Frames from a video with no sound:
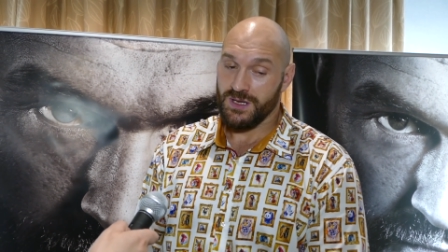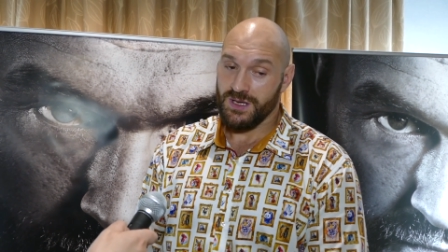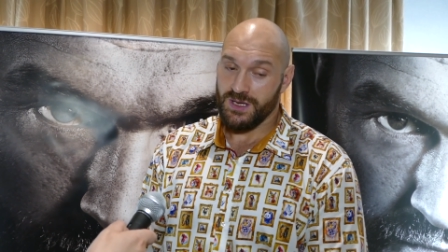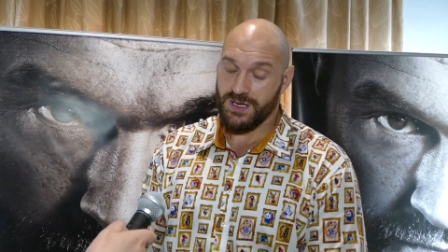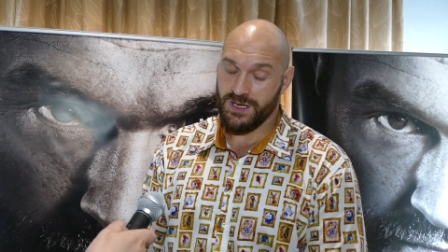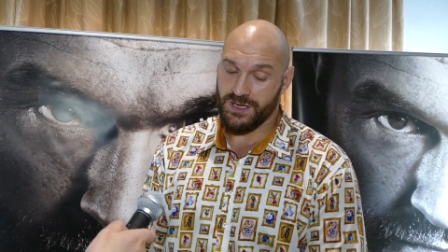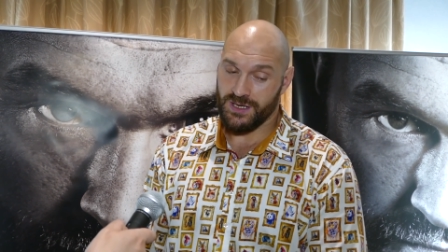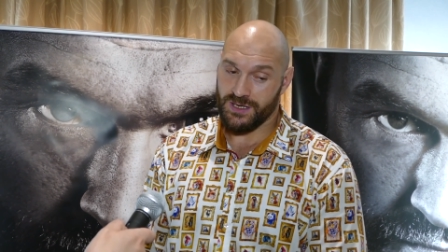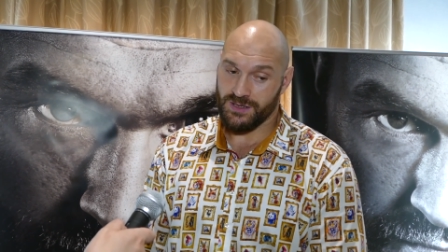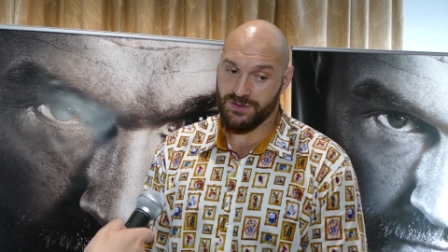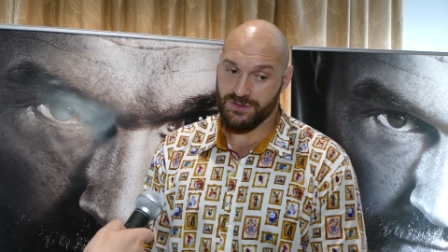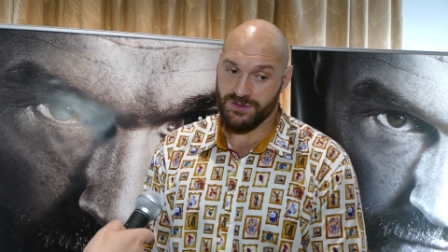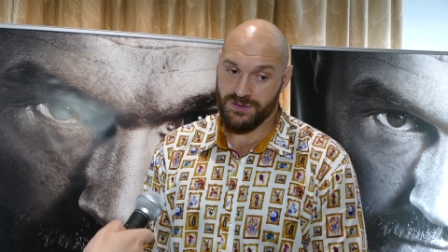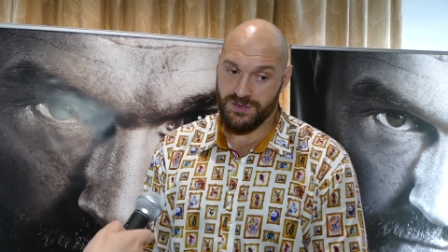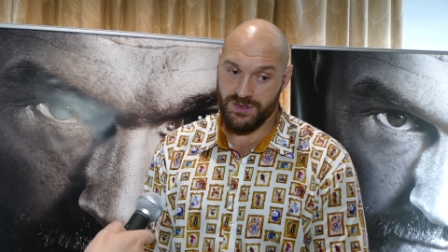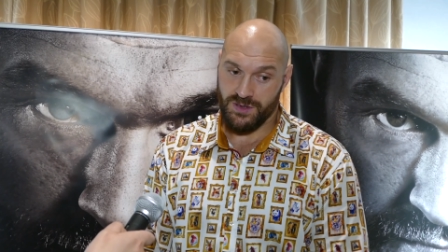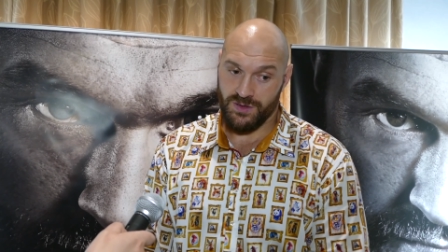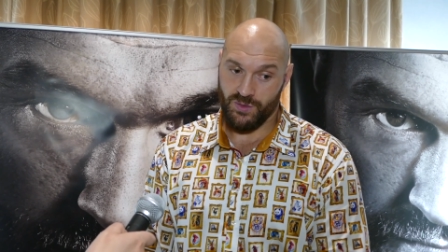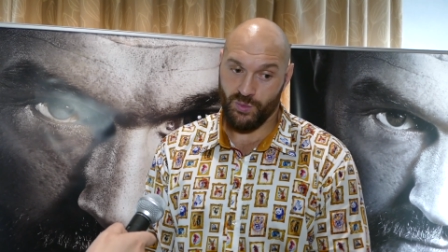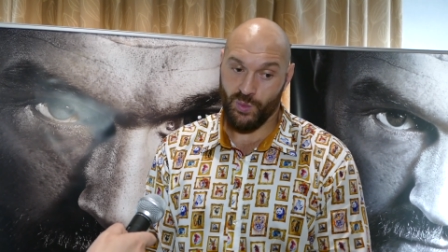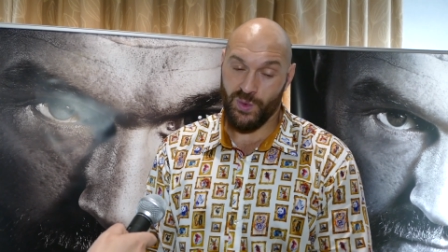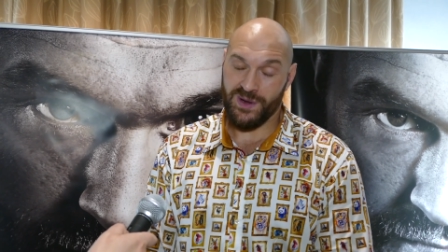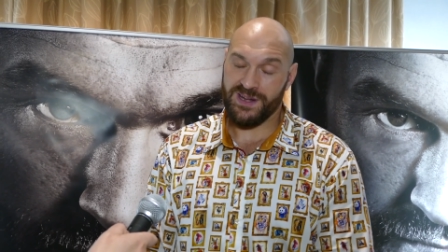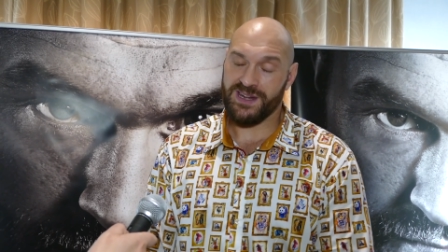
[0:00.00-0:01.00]
You know,
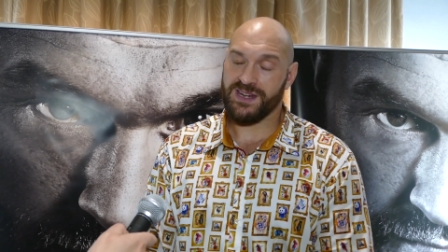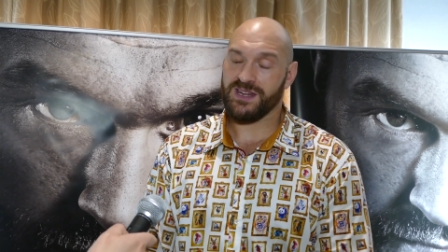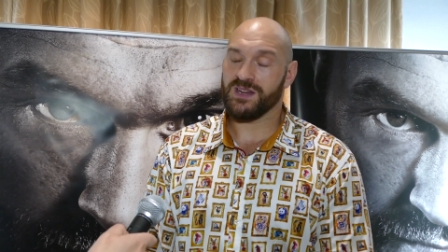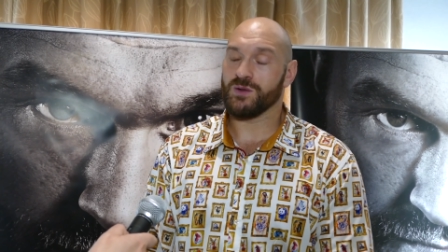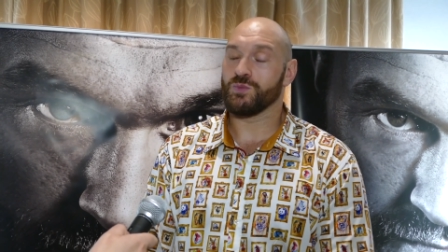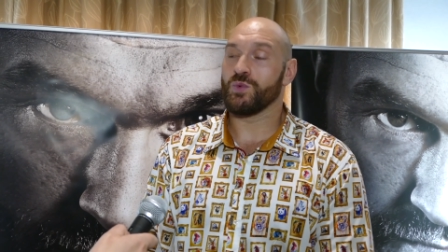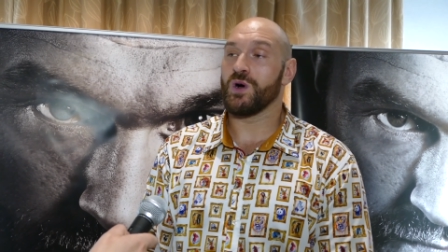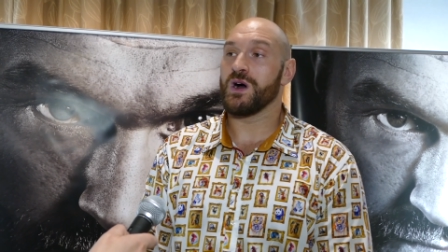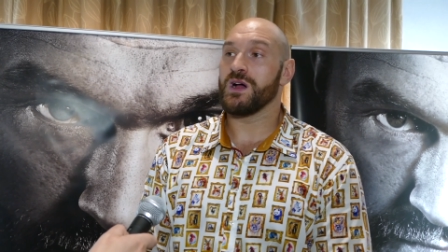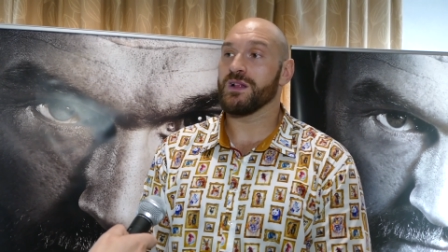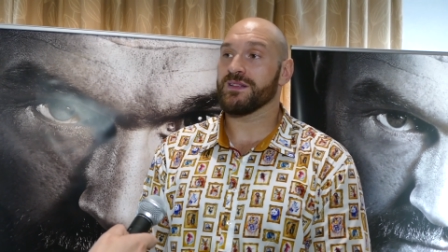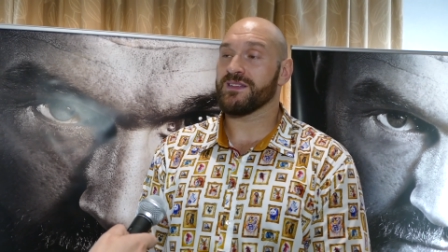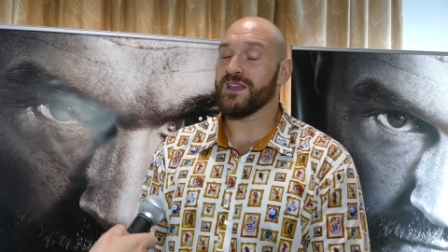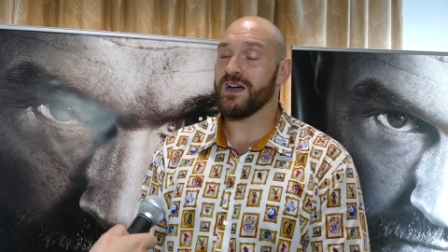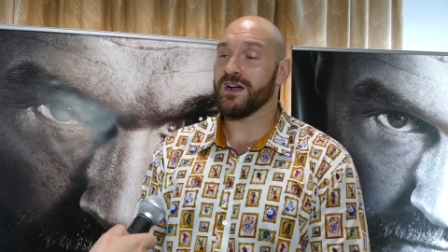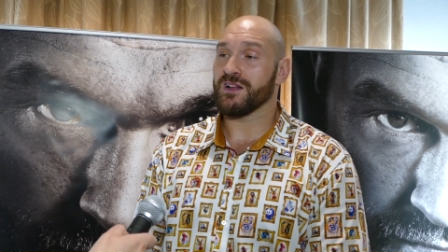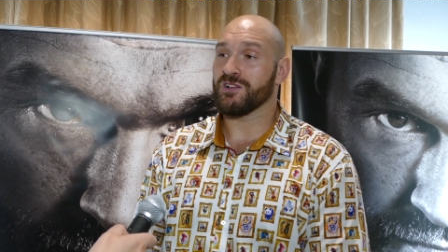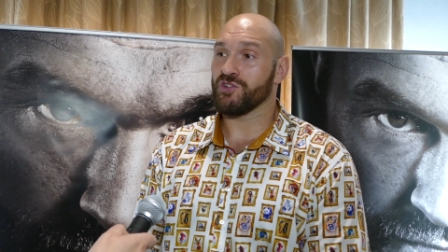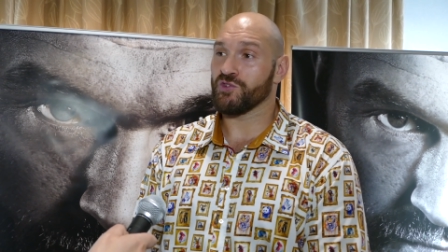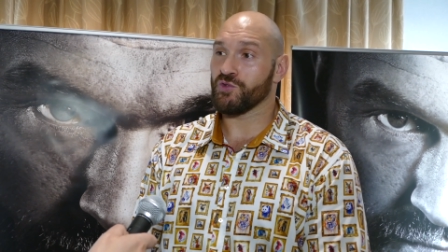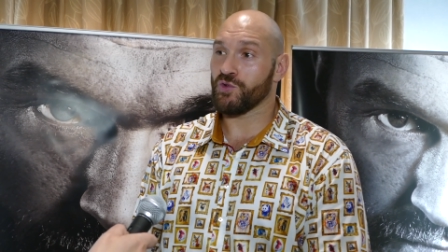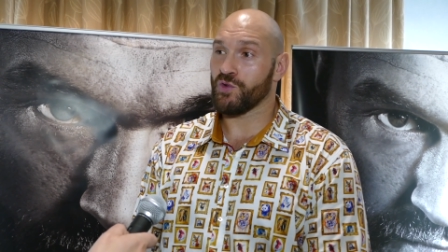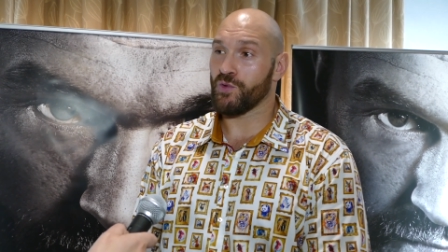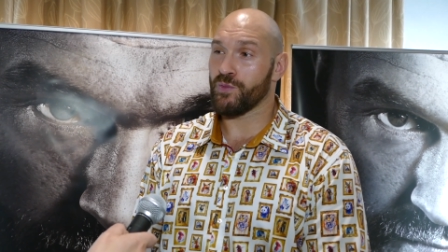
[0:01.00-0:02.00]
winning the world
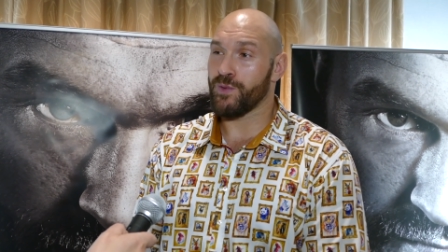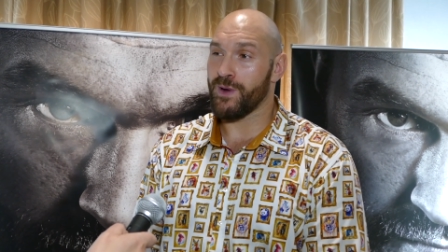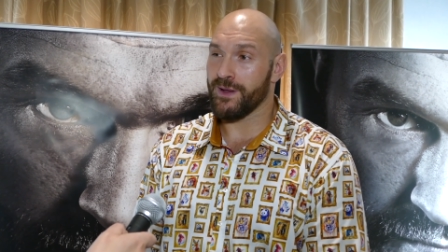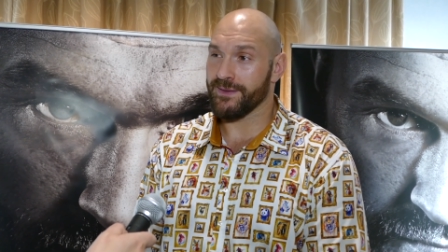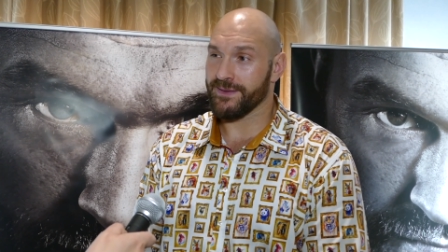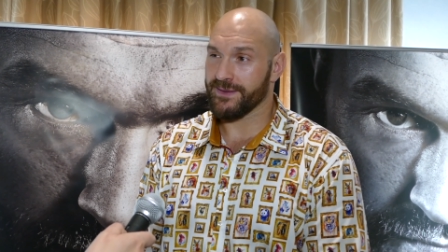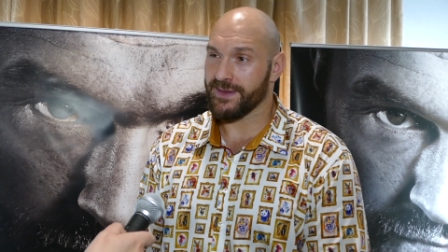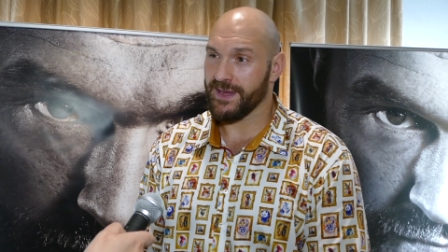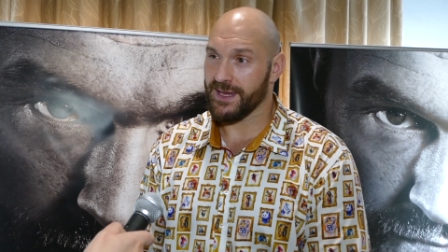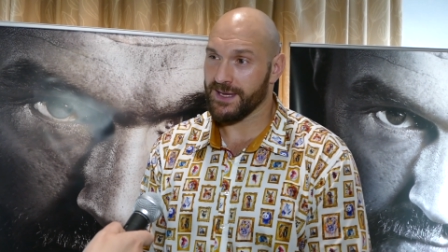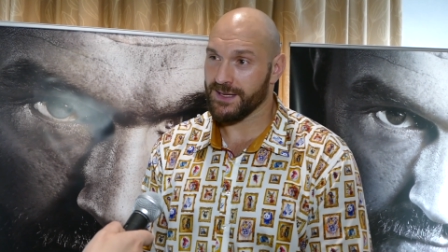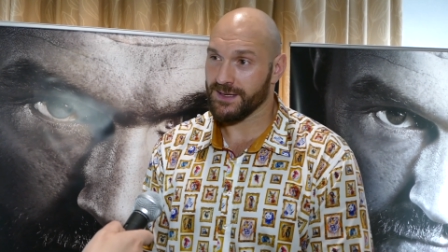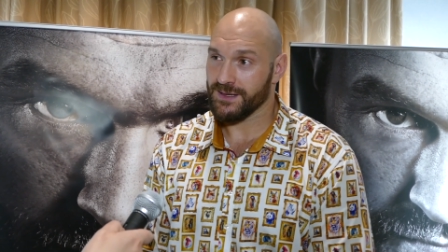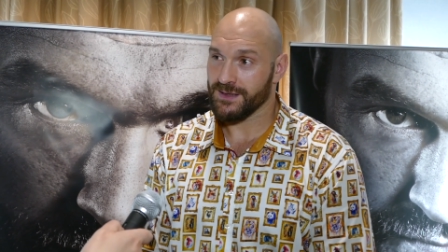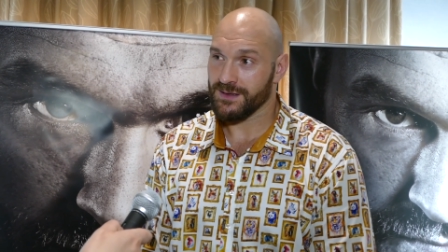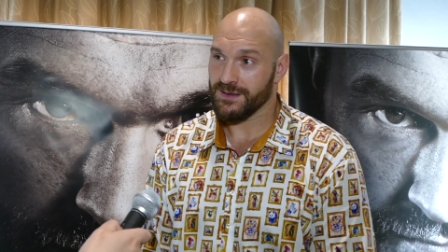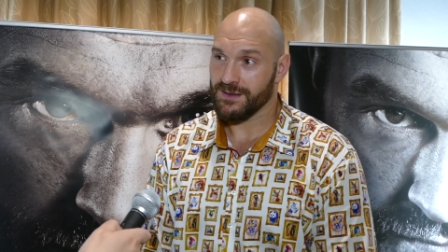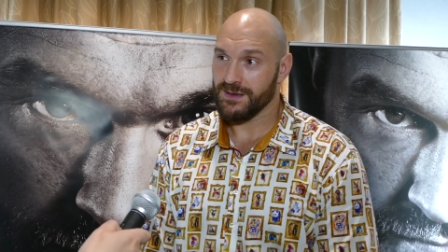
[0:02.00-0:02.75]
titles was one thing,